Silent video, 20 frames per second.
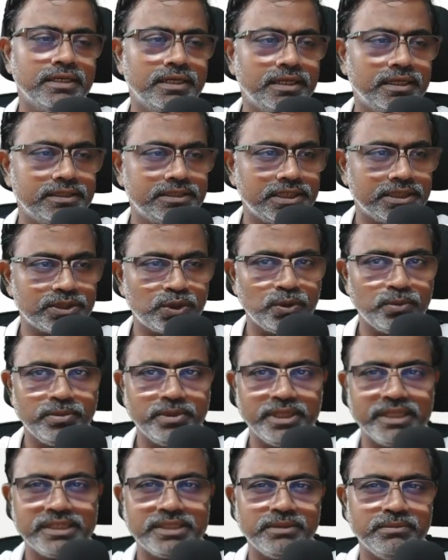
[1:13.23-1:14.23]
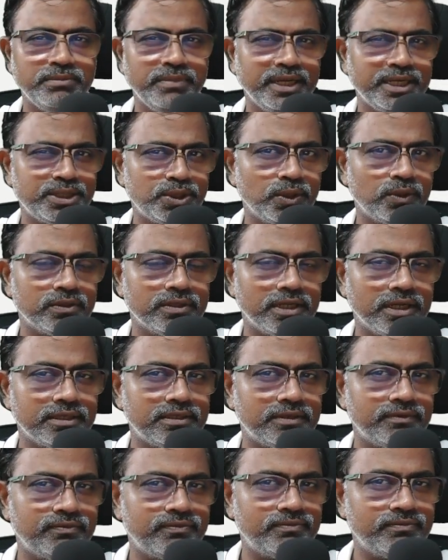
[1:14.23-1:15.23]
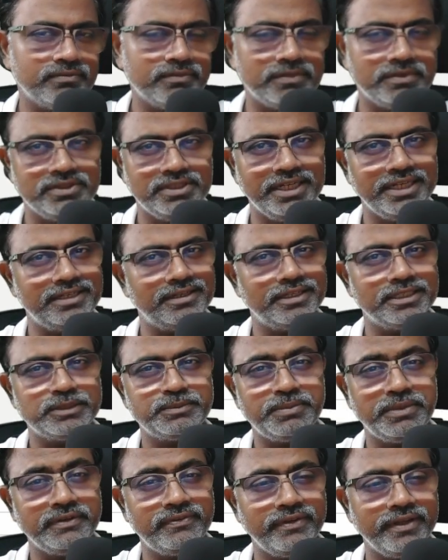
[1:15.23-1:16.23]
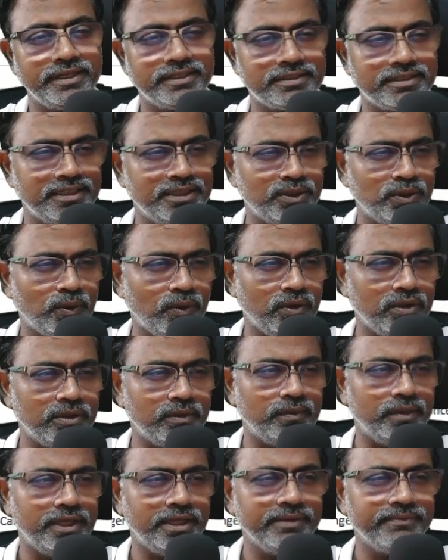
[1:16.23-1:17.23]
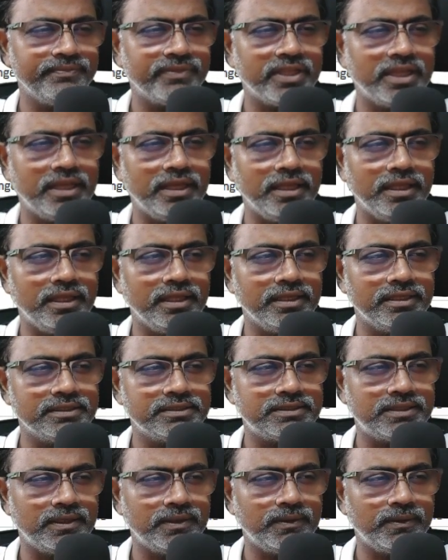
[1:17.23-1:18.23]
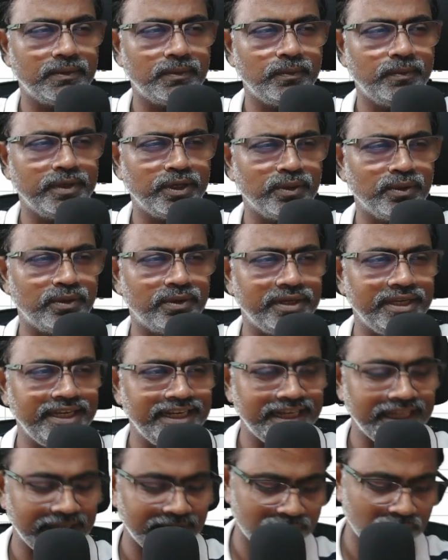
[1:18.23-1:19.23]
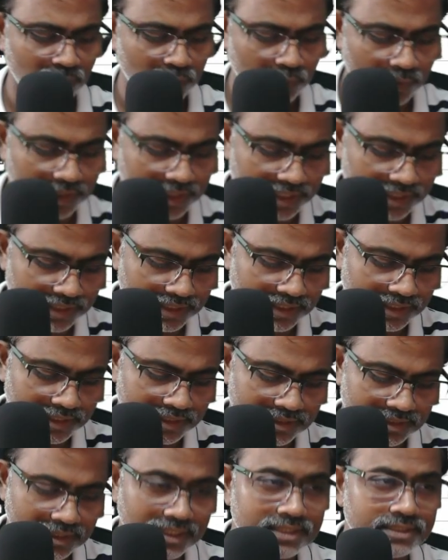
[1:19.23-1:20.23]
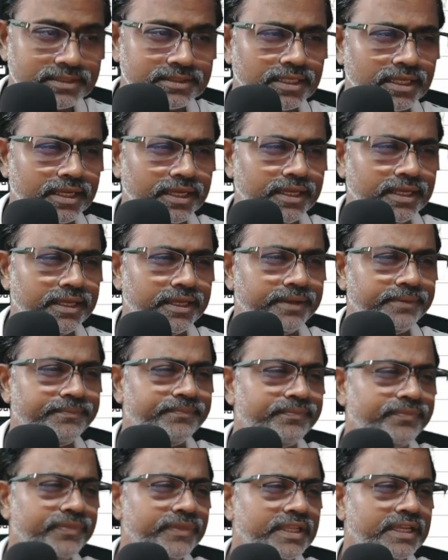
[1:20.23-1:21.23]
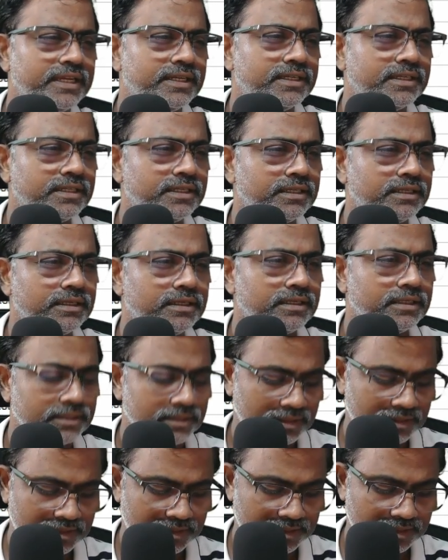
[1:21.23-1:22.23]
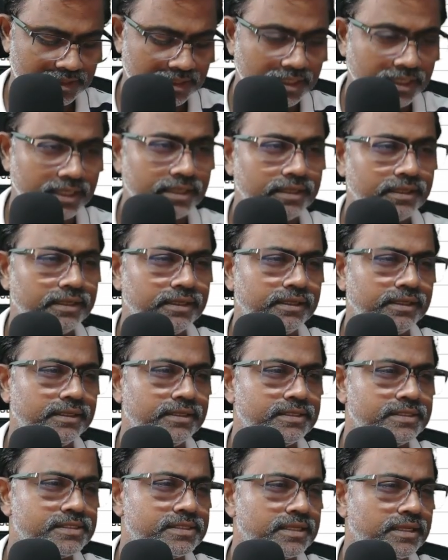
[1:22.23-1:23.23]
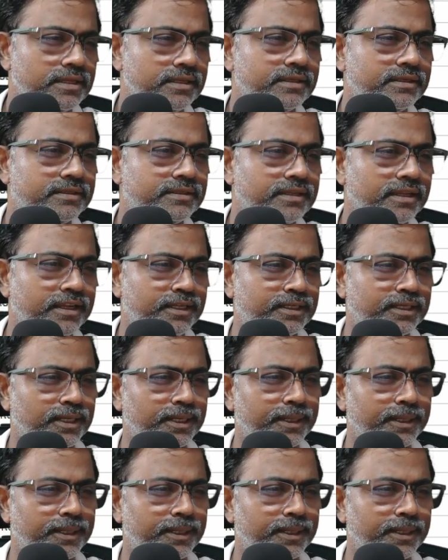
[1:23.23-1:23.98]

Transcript: Just to make sure that the data is perfect in all the way. So we're going to rename the query. Let's say sales data.